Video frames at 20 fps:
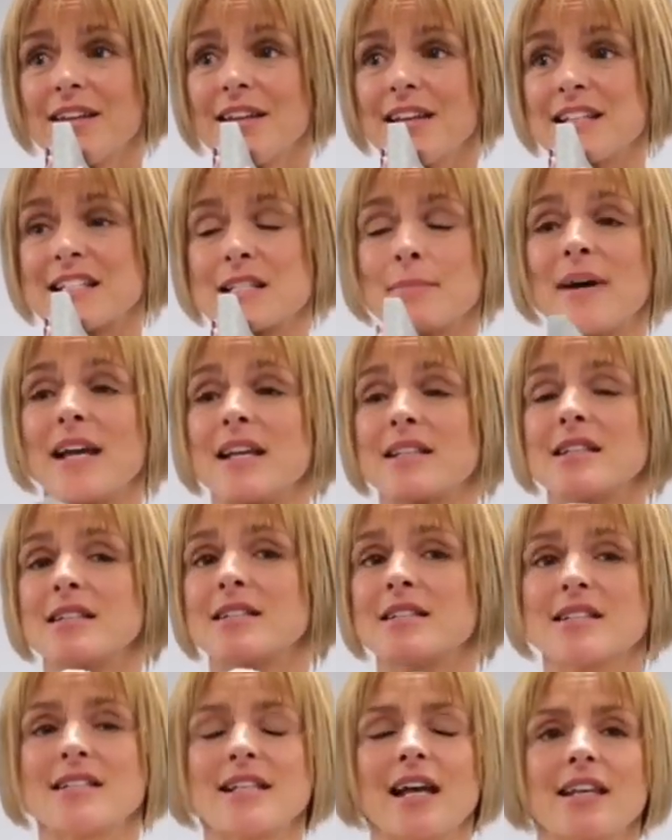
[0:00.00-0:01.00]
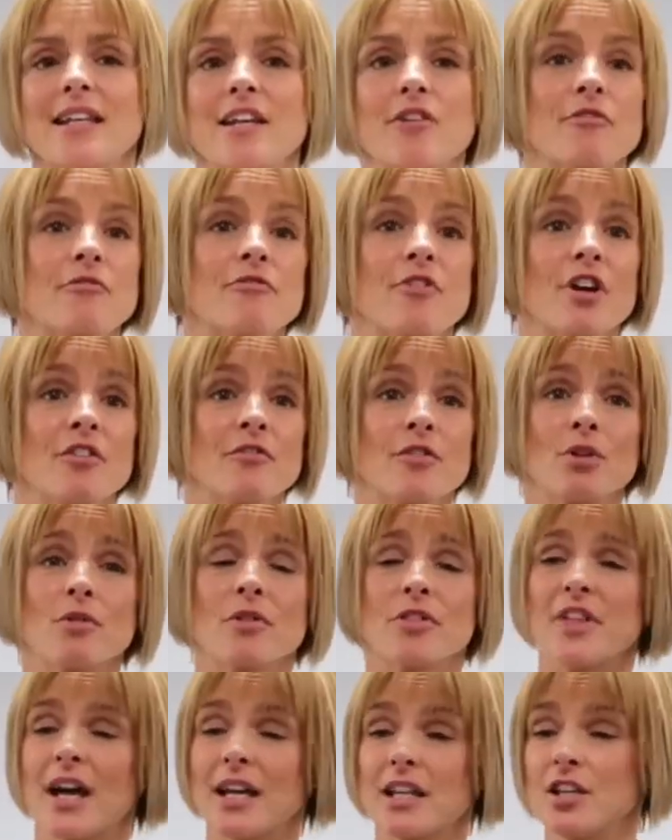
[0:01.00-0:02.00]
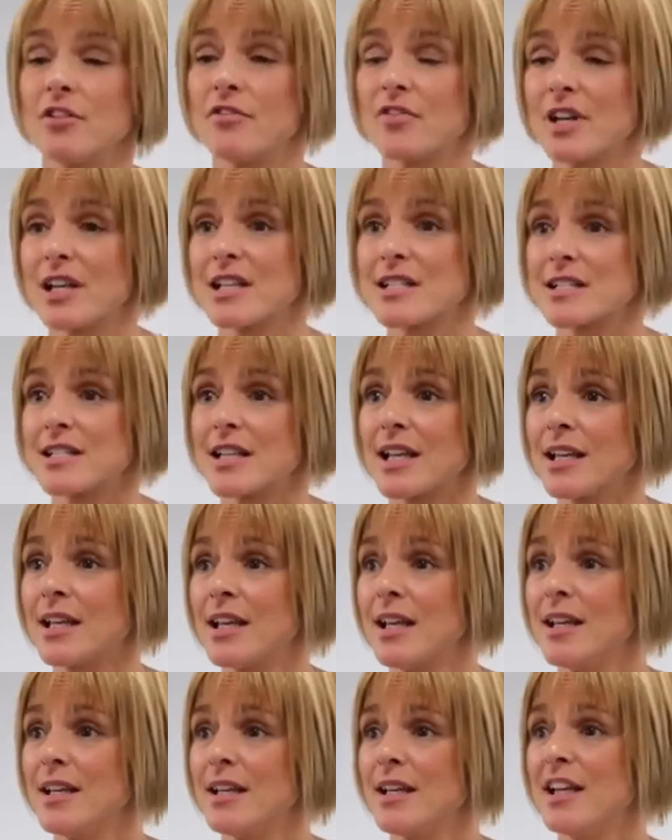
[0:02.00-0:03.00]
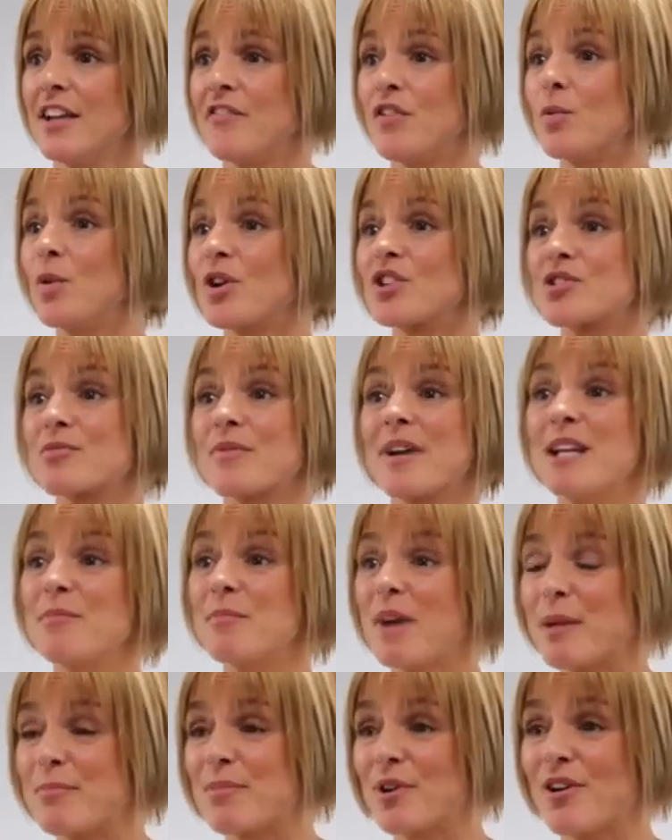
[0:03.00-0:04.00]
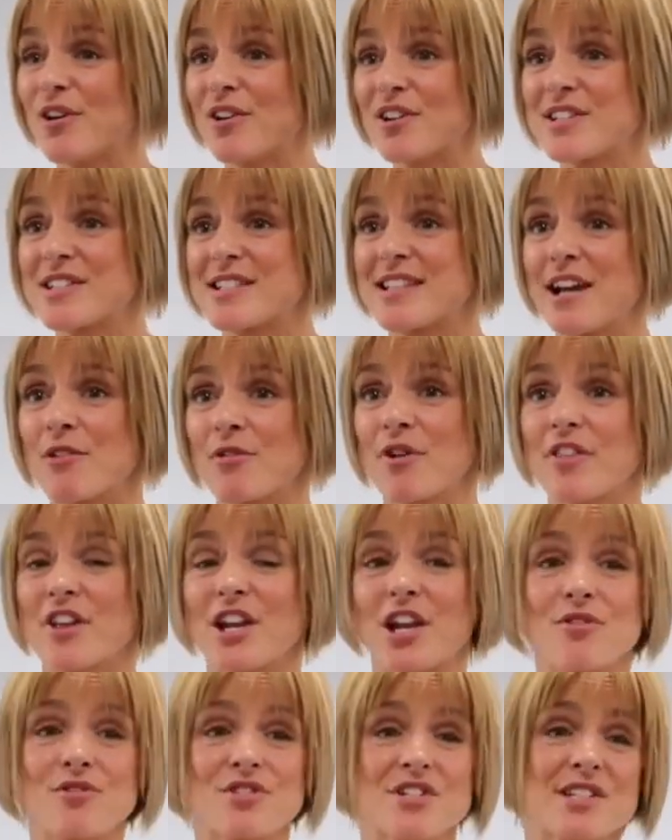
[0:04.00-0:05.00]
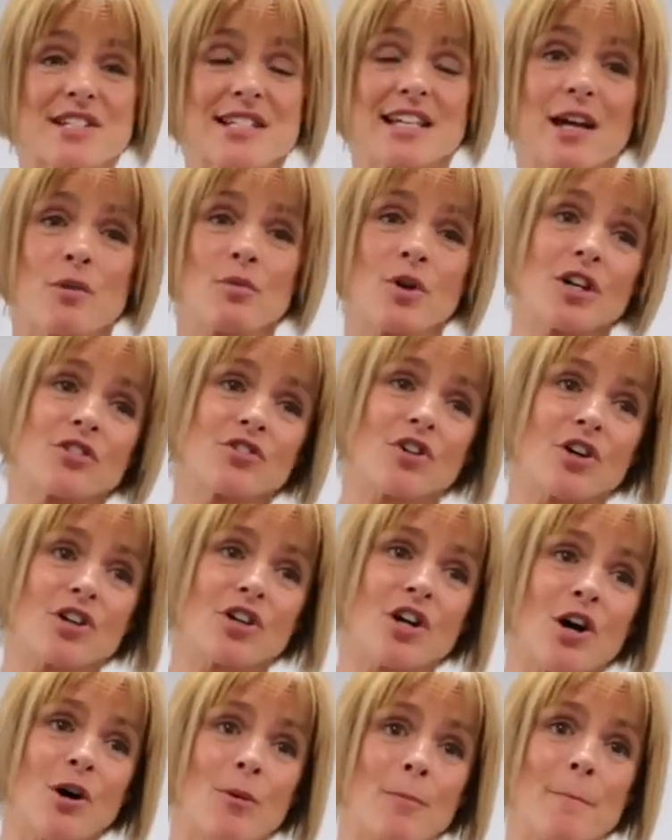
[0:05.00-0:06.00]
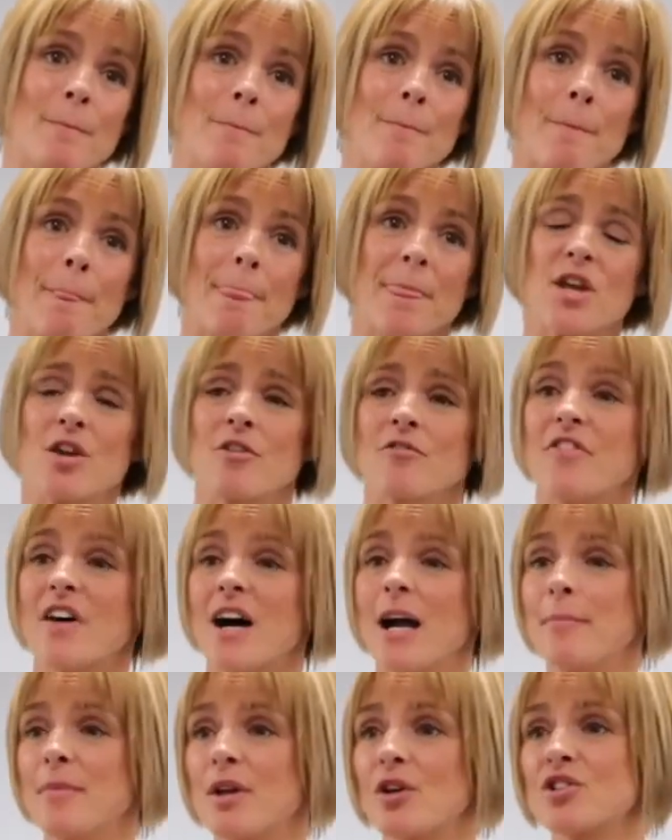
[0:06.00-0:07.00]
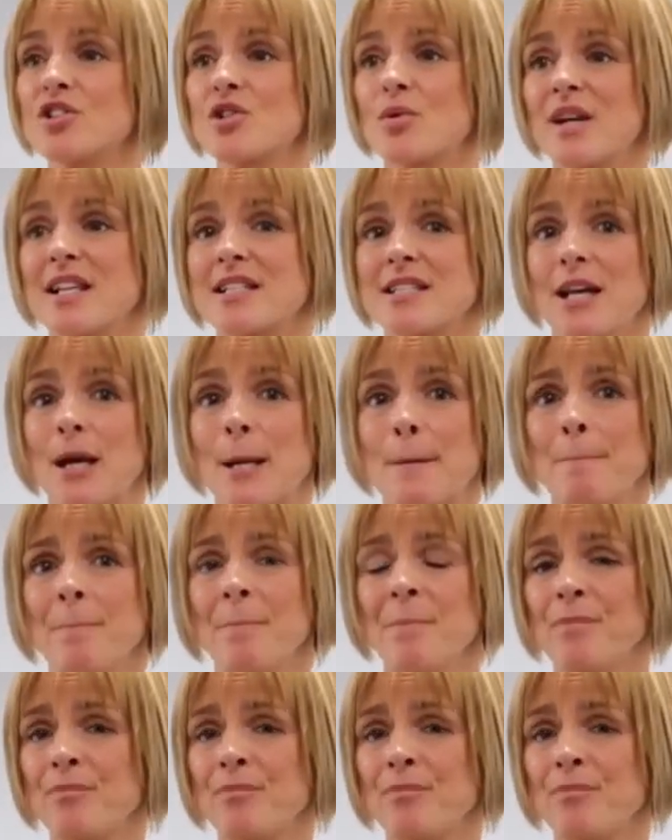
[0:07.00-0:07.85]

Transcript: it's amazing to stand here in front of you, and thank you for listening. If you want to read my blogs, they're on thelotusnetwork.com. You can find me on Twitter.